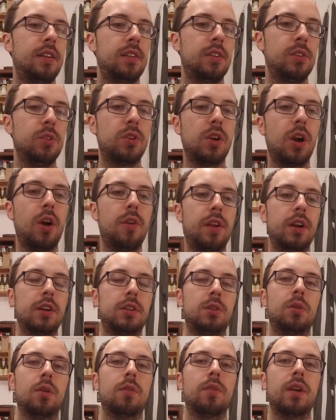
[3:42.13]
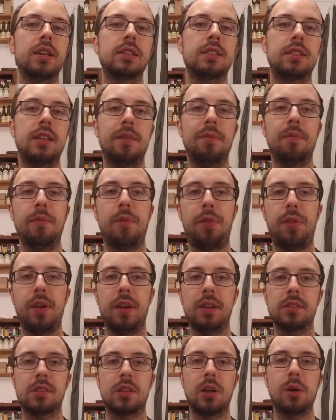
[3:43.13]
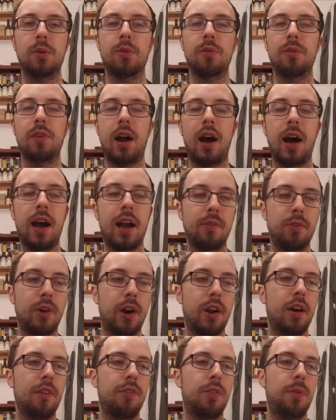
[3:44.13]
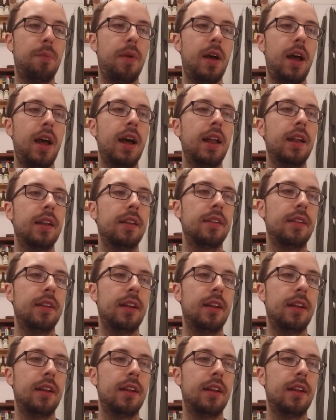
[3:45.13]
You go there to arrest him, things go awry right off the bat,